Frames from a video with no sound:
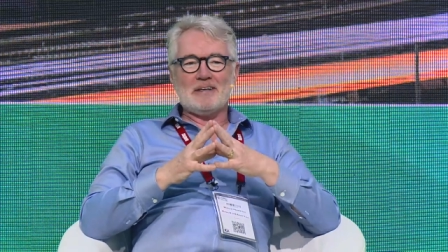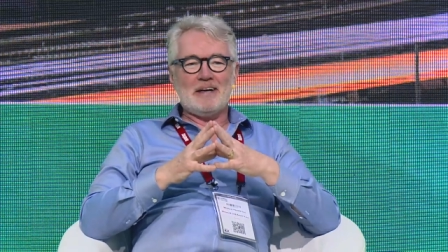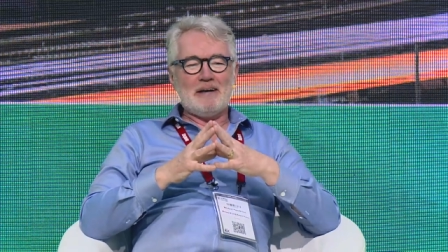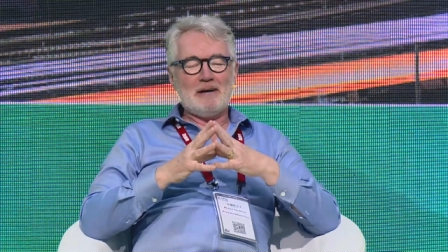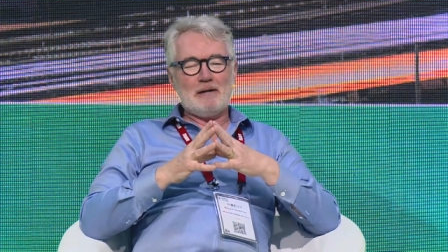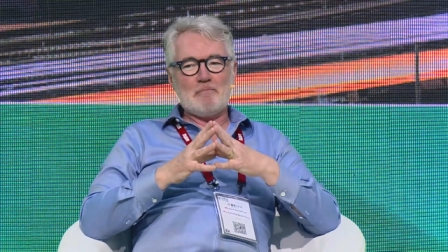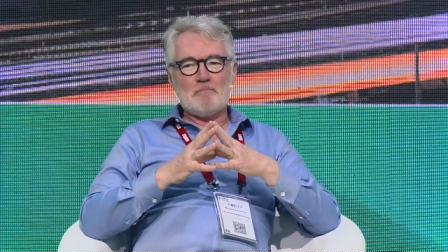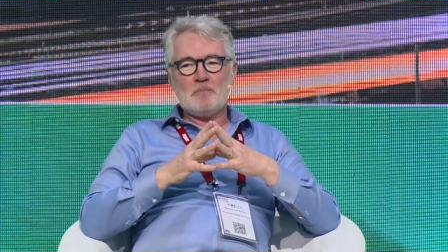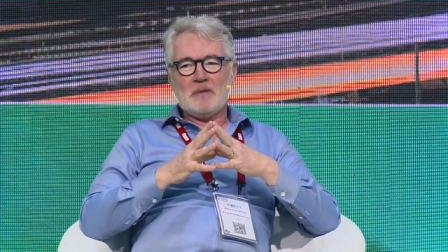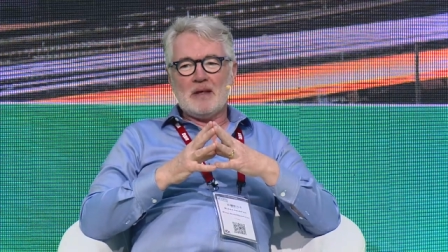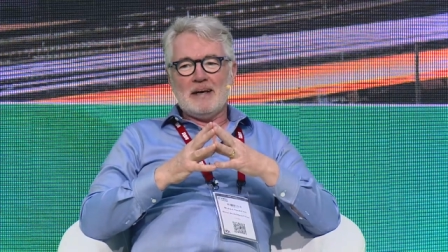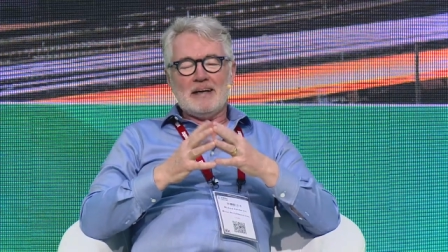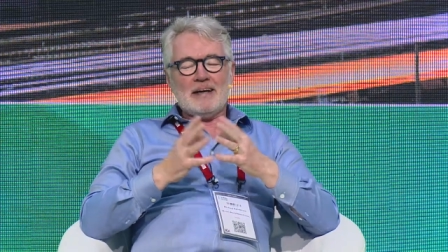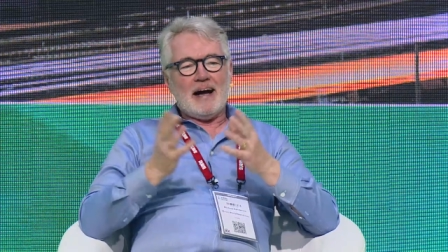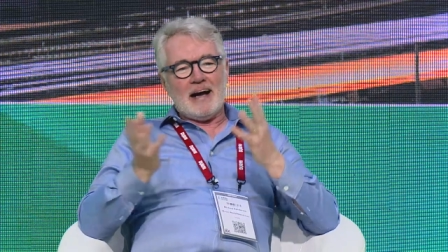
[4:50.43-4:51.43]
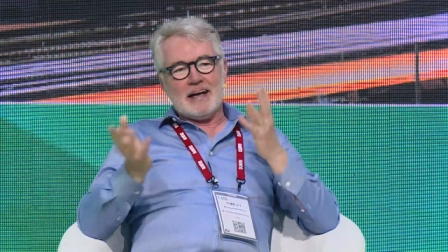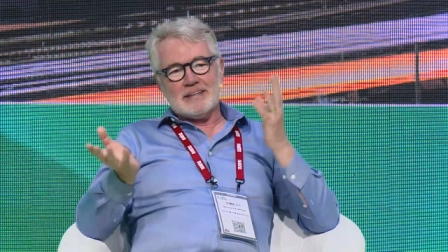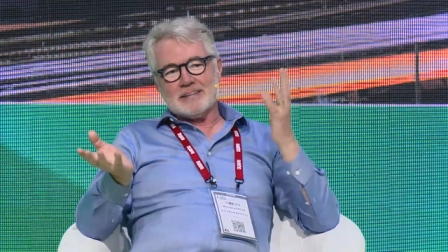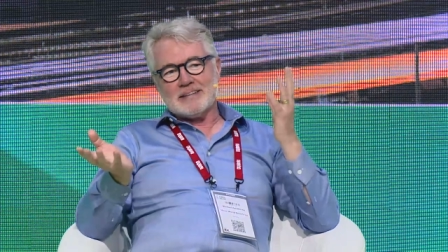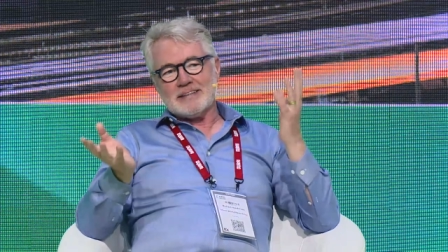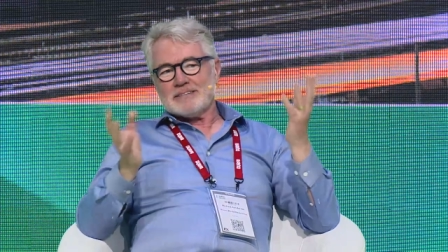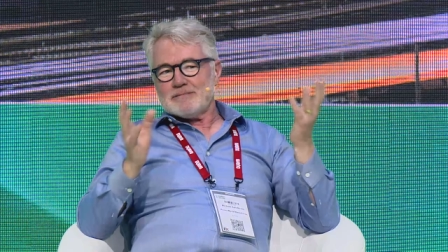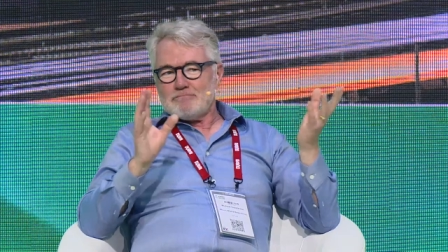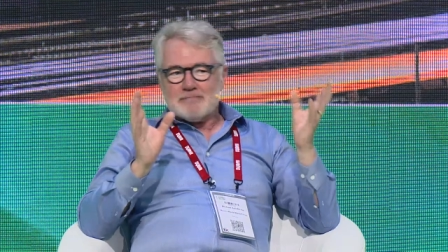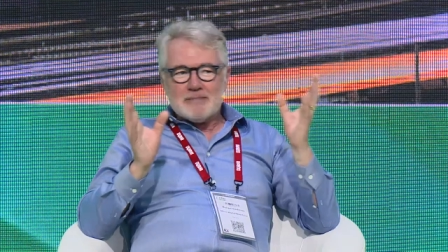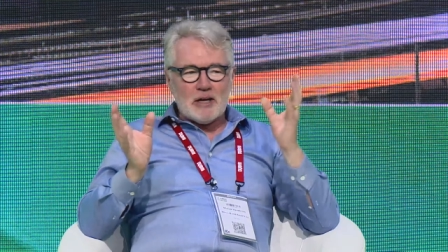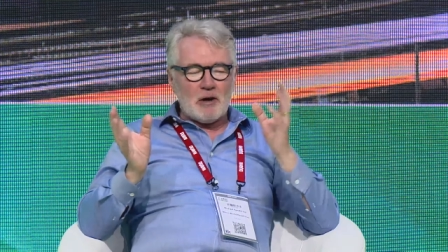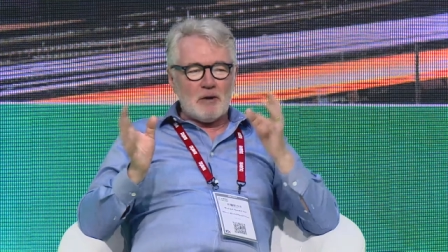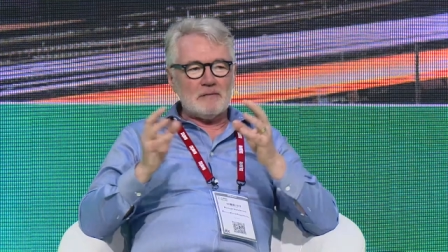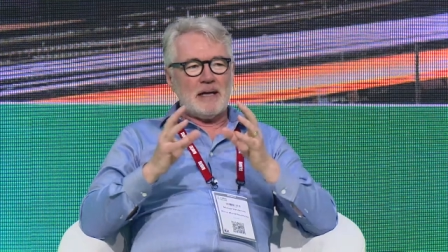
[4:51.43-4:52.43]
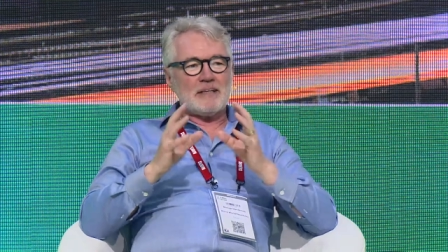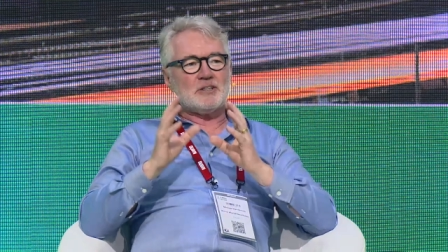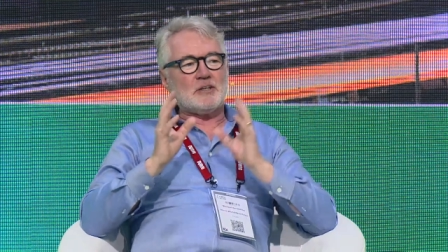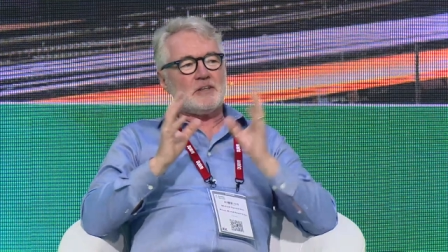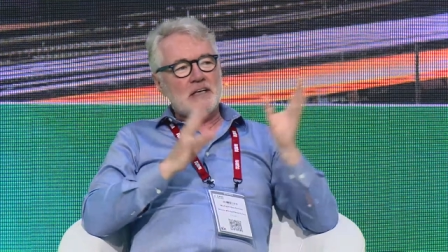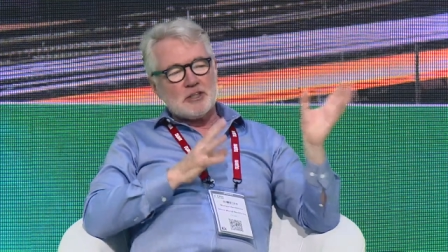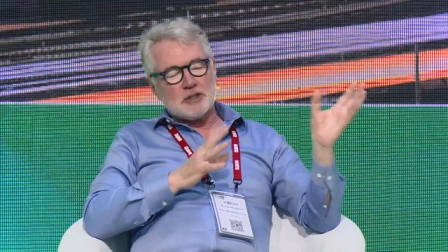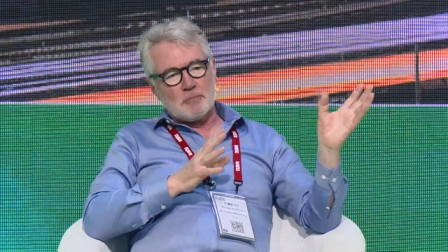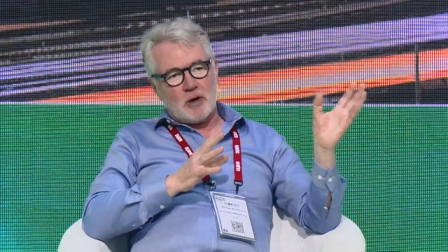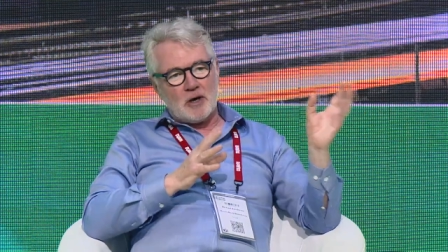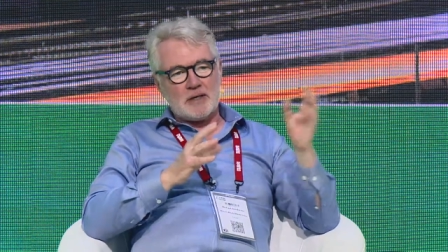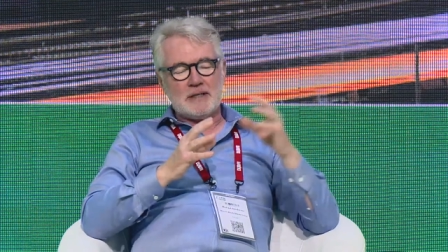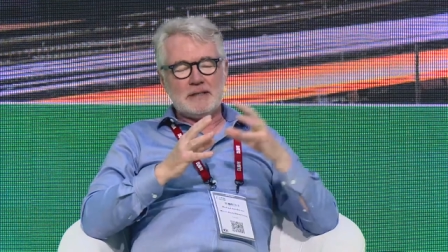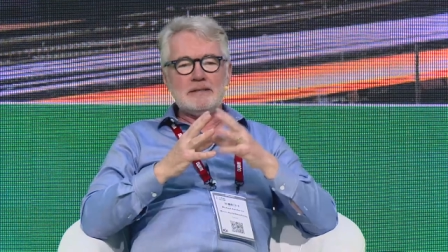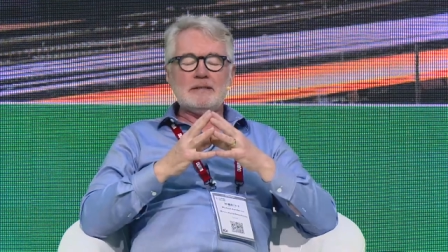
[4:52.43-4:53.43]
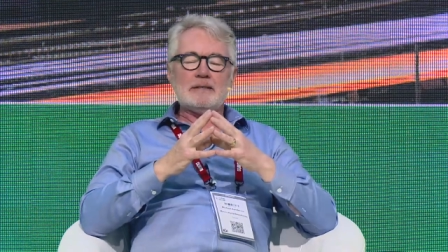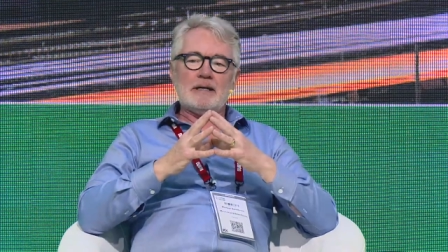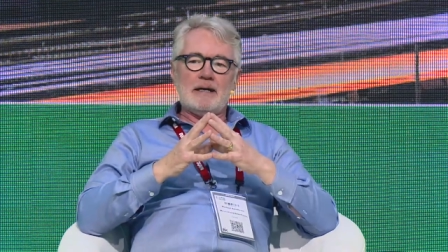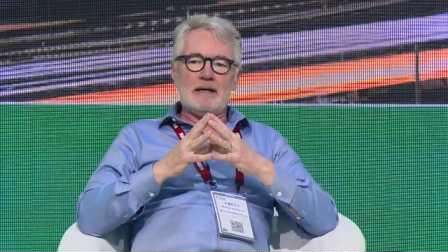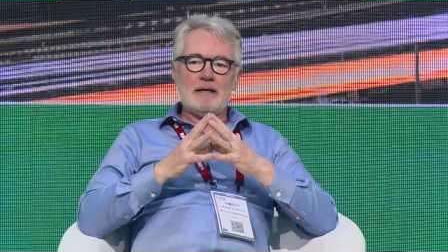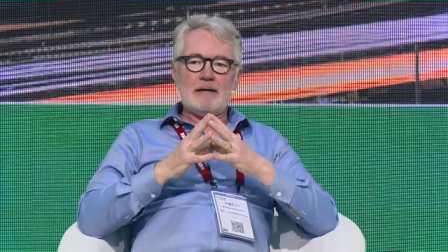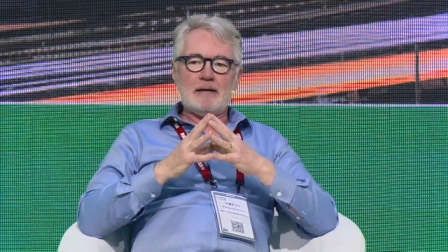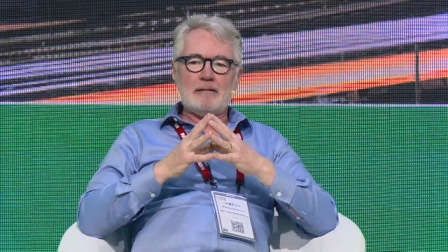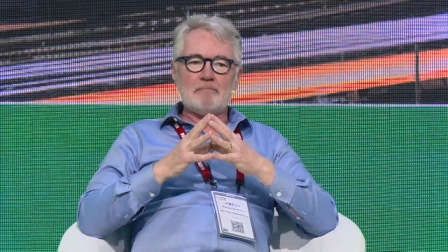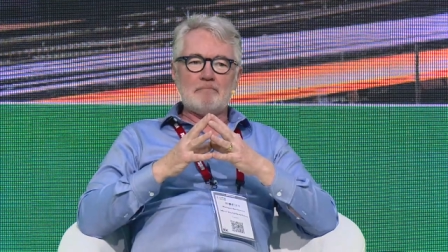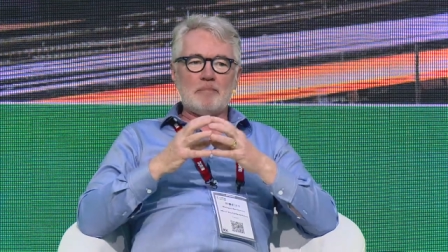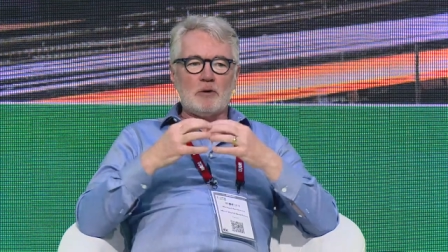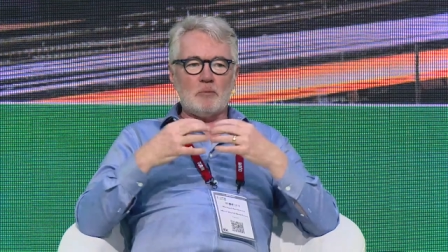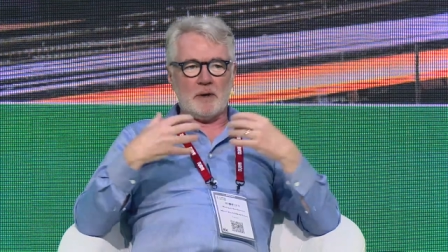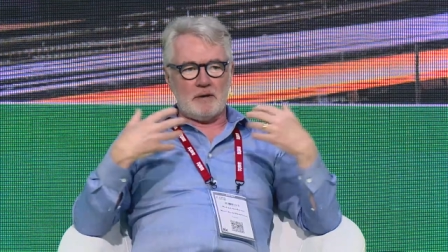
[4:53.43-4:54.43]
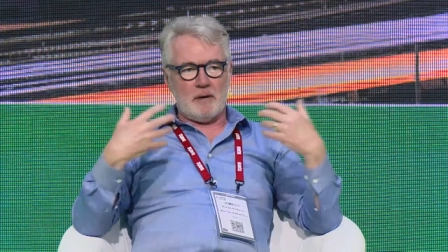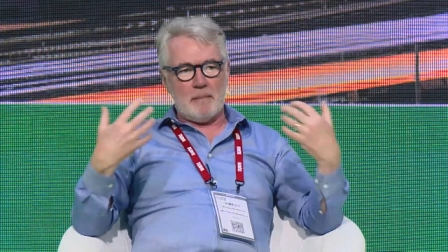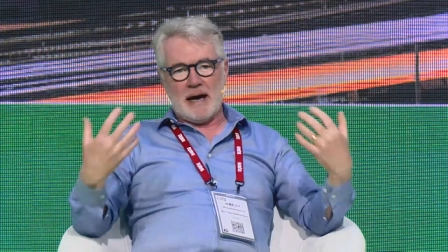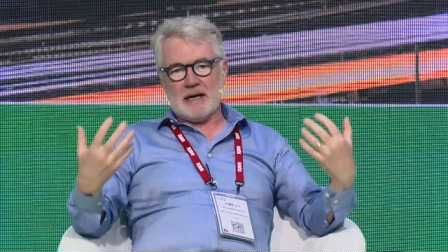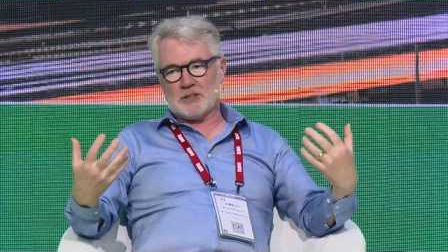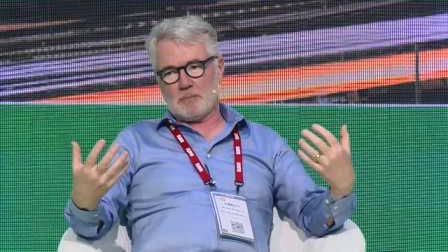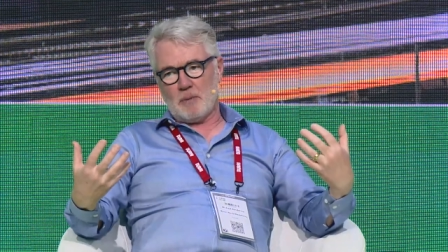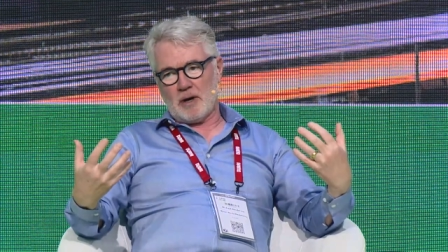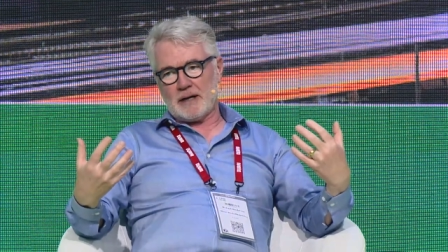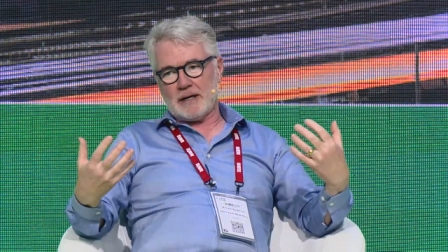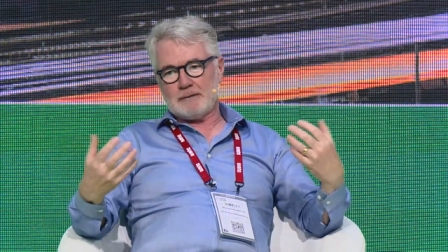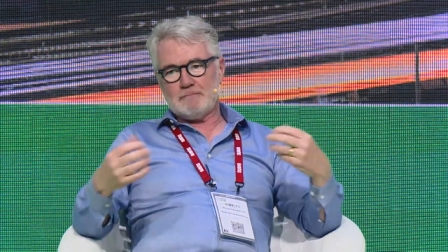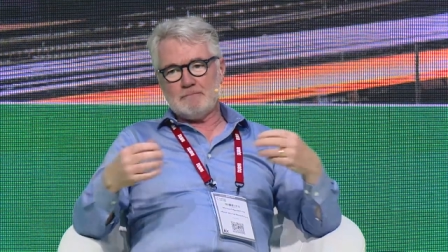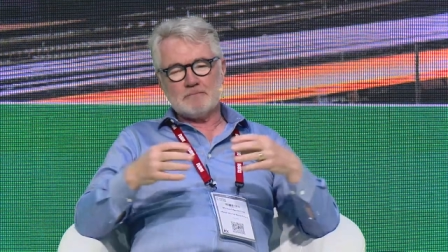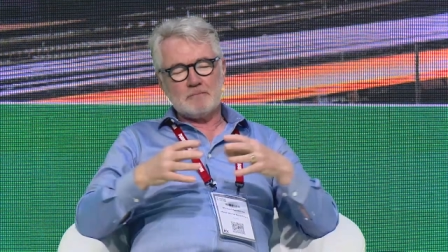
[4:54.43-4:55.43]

Um, and, you know, that's a niche market, um, but we're a mass market.